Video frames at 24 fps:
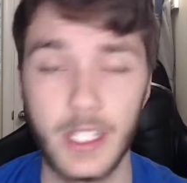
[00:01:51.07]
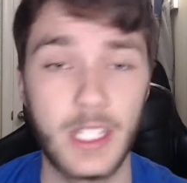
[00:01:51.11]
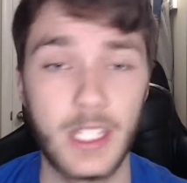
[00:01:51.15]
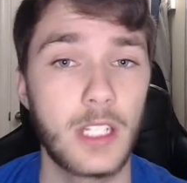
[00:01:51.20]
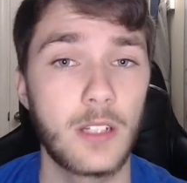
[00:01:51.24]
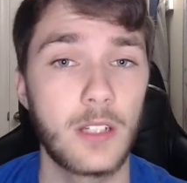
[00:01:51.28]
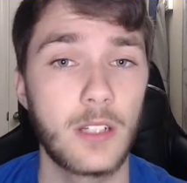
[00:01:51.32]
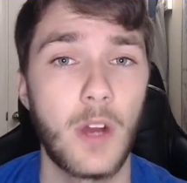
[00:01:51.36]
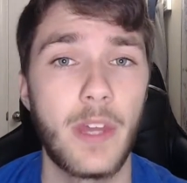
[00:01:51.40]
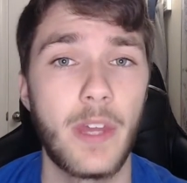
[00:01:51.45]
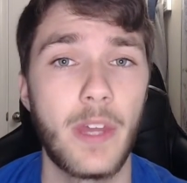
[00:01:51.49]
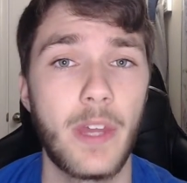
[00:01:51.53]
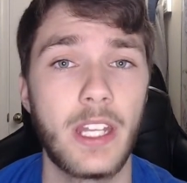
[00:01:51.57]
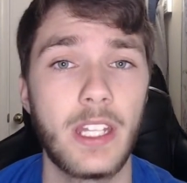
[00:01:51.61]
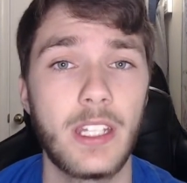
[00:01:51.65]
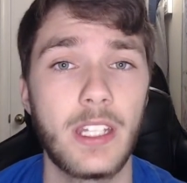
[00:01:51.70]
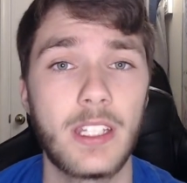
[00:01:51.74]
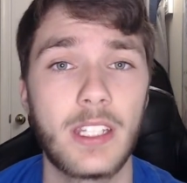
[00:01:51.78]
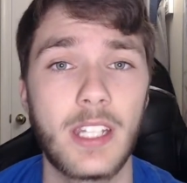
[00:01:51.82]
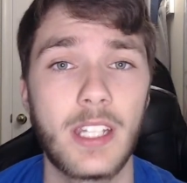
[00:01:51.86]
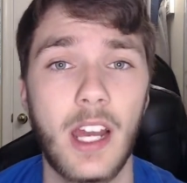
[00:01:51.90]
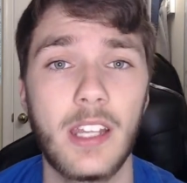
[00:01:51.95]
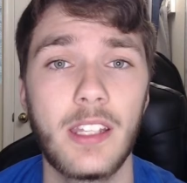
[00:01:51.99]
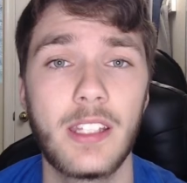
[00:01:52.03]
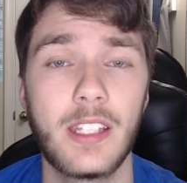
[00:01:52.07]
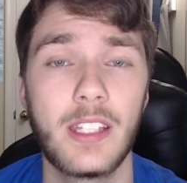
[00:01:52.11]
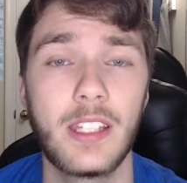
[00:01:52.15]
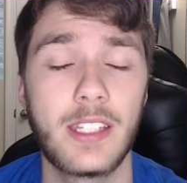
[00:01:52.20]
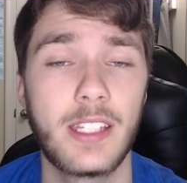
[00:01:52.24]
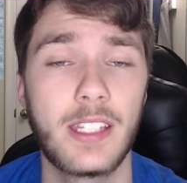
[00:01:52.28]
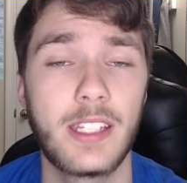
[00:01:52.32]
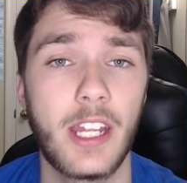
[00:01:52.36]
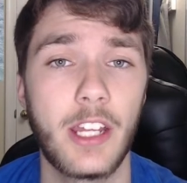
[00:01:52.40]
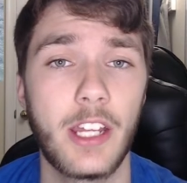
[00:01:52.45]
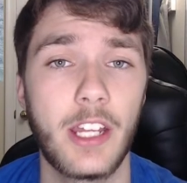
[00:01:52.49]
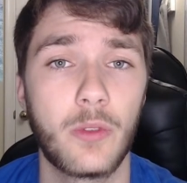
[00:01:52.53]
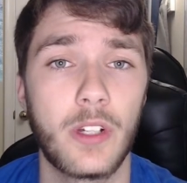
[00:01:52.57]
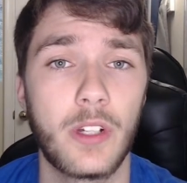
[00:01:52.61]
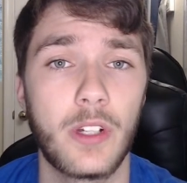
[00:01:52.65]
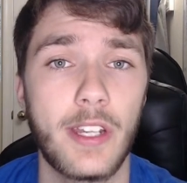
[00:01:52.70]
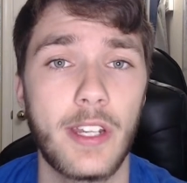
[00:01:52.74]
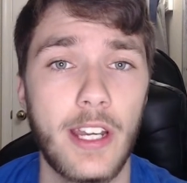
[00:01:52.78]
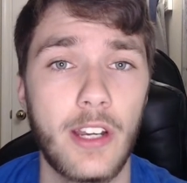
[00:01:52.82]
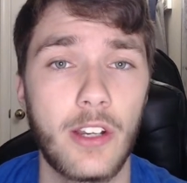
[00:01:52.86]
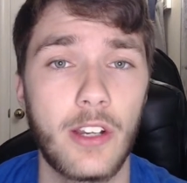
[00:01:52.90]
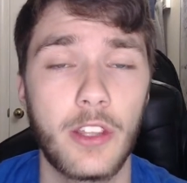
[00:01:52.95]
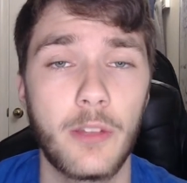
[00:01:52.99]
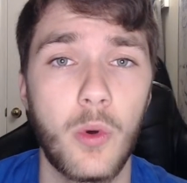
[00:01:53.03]
This is why many scientists say we're
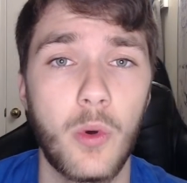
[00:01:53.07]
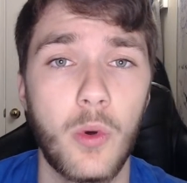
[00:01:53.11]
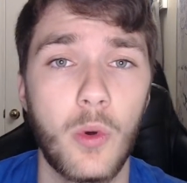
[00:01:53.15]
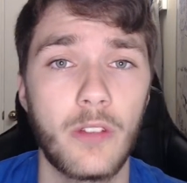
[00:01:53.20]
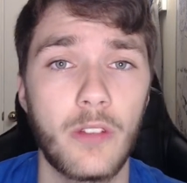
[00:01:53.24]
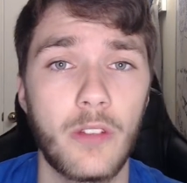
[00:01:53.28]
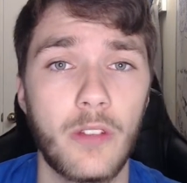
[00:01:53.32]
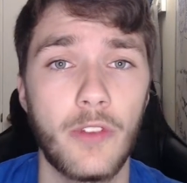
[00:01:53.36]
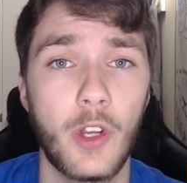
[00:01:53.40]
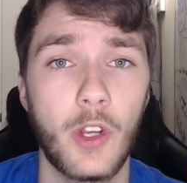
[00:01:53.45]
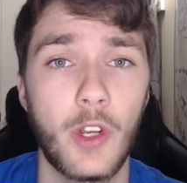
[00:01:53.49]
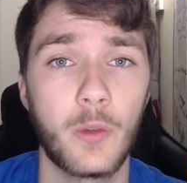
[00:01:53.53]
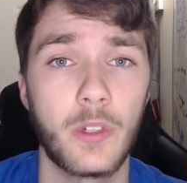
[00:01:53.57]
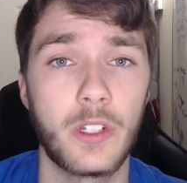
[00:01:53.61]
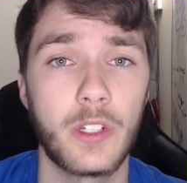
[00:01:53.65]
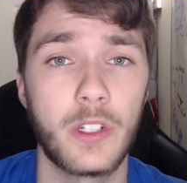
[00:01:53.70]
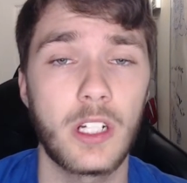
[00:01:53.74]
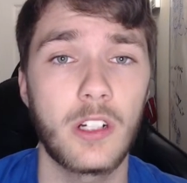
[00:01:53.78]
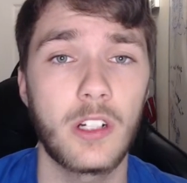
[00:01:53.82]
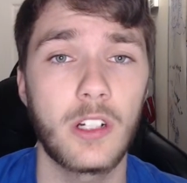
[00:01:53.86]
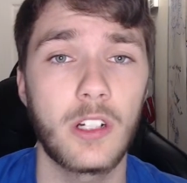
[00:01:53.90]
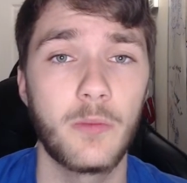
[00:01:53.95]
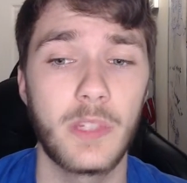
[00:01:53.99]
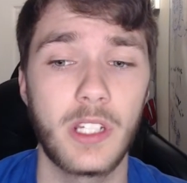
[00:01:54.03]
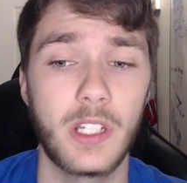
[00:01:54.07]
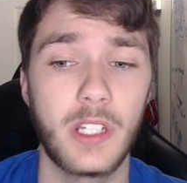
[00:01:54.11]
nearing the point of no return,